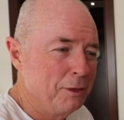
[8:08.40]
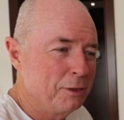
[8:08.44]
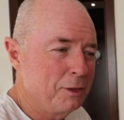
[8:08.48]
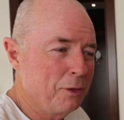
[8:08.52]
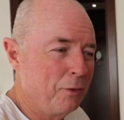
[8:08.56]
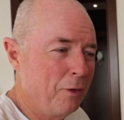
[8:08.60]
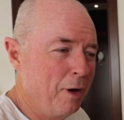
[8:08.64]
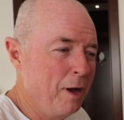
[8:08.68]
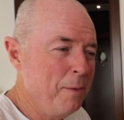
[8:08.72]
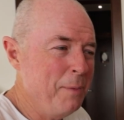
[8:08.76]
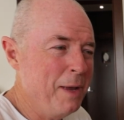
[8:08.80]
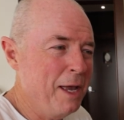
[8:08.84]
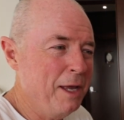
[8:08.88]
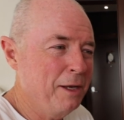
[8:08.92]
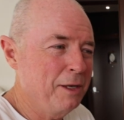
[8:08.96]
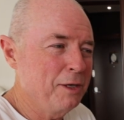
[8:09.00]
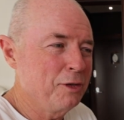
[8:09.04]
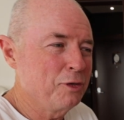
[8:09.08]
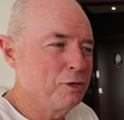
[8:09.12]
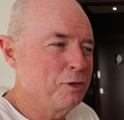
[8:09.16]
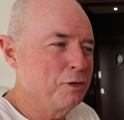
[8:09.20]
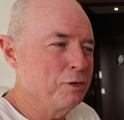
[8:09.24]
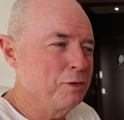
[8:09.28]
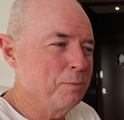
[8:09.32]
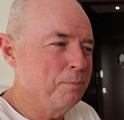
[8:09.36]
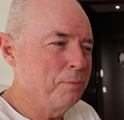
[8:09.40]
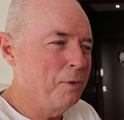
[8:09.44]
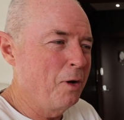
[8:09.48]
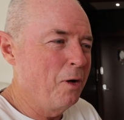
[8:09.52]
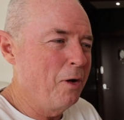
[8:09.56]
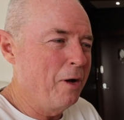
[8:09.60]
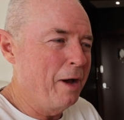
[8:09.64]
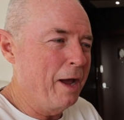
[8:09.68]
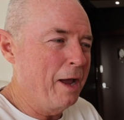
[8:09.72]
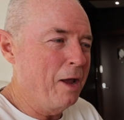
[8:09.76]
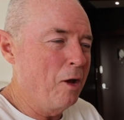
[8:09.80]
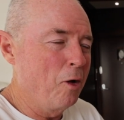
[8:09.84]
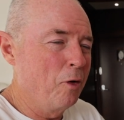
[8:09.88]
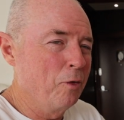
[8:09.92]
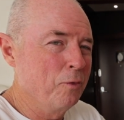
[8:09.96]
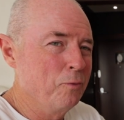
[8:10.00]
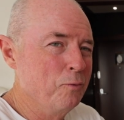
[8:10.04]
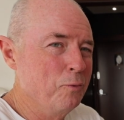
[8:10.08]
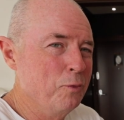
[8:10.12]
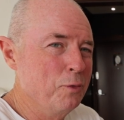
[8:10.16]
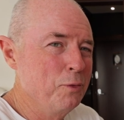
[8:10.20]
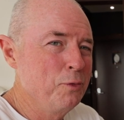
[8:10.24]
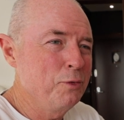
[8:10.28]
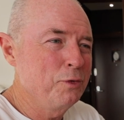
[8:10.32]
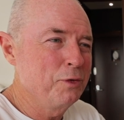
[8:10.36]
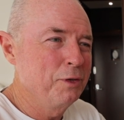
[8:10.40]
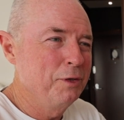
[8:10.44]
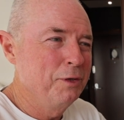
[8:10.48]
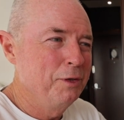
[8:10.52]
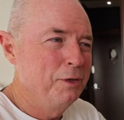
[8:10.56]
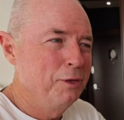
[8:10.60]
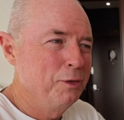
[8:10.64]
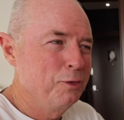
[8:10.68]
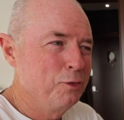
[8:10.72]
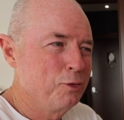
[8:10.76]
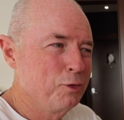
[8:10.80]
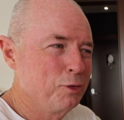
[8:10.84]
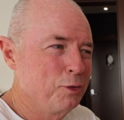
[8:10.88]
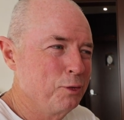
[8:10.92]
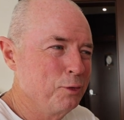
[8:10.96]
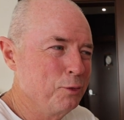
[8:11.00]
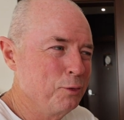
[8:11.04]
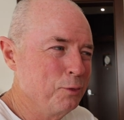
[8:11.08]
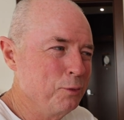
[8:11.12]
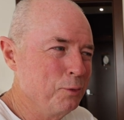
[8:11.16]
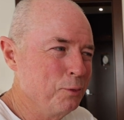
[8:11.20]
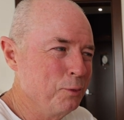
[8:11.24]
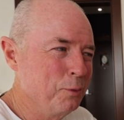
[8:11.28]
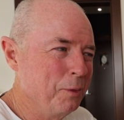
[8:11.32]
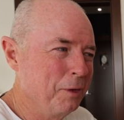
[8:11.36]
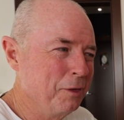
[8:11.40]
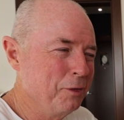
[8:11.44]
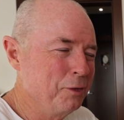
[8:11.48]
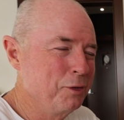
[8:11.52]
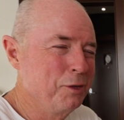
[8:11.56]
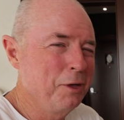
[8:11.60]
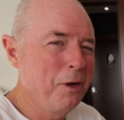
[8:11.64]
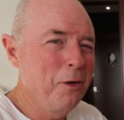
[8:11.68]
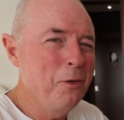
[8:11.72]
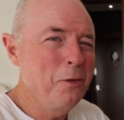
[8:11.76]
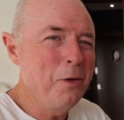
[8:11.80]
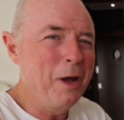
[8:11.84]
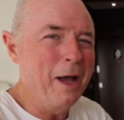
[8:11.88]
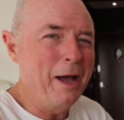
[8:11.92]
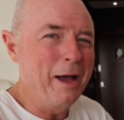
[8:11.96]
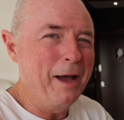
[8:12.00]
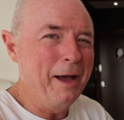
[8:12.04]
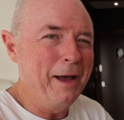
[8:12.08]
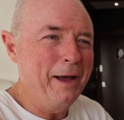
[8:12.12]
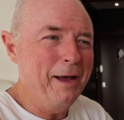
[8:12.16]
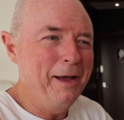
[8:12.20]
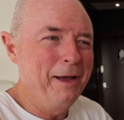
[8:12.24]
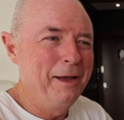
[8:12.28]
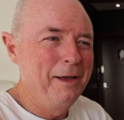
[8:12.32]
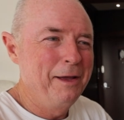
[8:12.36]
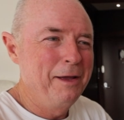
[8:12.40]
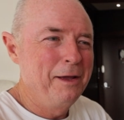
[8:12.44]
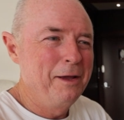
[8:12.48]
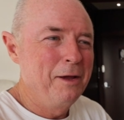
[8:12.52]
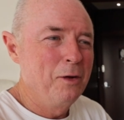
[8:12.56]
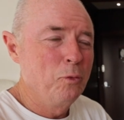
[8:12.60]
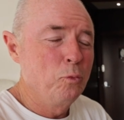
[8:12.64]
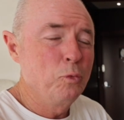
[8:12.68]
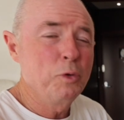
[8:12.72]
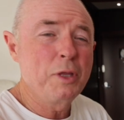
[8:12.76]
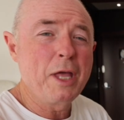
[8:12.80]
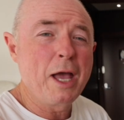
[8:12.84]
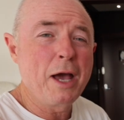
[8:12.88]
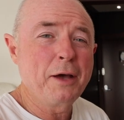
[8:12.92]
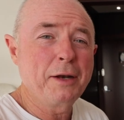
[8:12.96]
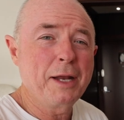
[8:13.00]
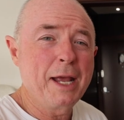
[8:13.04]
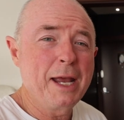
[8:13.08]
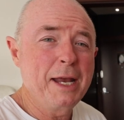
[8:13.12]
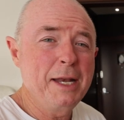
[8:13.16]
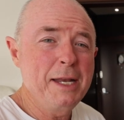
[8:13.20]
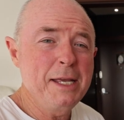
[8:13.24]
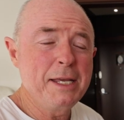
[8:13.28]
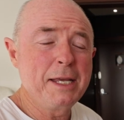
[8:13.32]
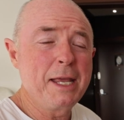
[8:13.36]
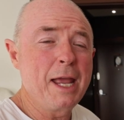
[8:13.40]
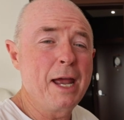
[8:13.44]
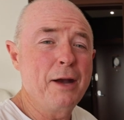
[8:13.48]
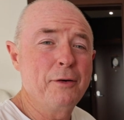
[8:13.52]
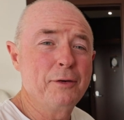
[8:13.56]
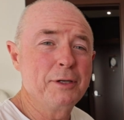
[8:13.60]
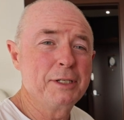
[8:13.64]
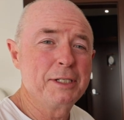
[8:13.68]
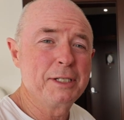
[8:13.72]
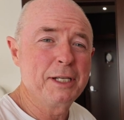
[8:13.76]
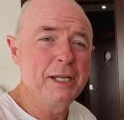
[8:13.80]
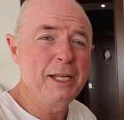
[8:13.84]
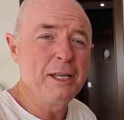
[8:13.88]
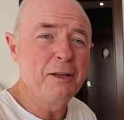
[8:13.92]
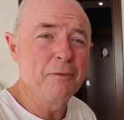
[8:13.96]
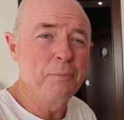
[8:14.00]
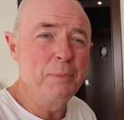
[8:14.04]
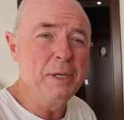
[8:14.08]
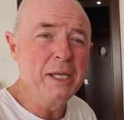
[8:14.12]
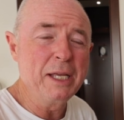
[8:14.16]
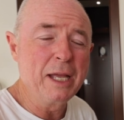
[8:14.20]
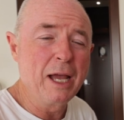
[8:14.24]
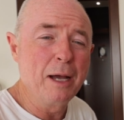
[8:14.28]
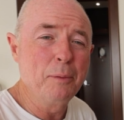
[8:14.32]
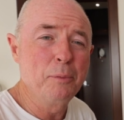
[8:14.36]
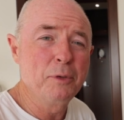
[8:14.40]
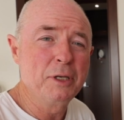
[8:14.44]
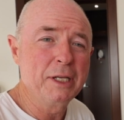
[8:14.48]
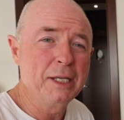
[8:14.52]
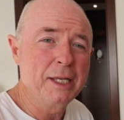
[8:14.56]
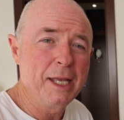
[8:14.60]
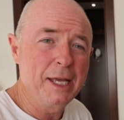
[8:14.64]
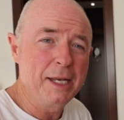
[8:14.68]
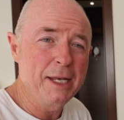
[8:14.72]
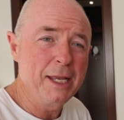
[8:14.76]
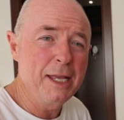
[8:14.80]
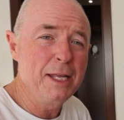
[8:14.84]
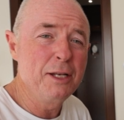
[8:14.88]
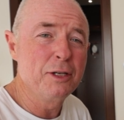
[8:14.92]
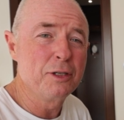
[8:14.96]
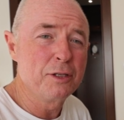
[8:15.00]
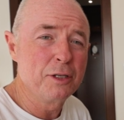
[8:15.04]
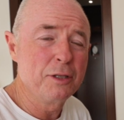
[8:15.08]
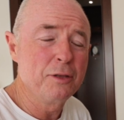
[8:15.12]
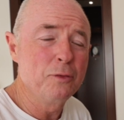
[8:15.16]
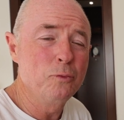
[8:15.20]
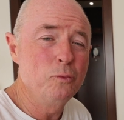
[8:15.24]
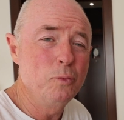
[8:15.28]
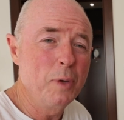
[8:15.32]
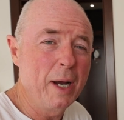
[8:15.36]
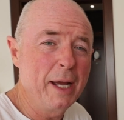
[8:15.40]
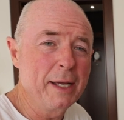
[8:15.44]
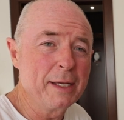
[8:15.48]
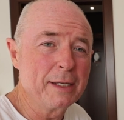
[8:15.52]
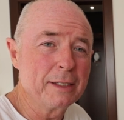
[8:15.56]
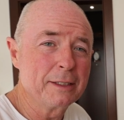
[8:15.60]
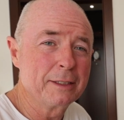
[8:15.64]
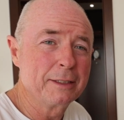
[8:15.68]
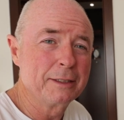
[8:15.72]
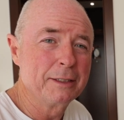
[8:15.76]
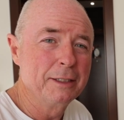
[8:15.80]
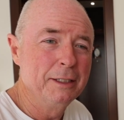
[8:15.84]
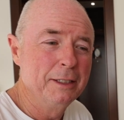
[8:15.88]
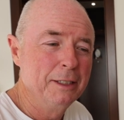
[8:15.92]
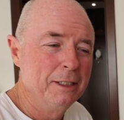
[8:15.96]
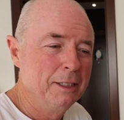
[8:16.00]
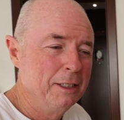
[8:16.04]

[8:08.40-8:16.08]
So I'm heading to Dubai en route to Doha without any guarantee of being able to get into the race.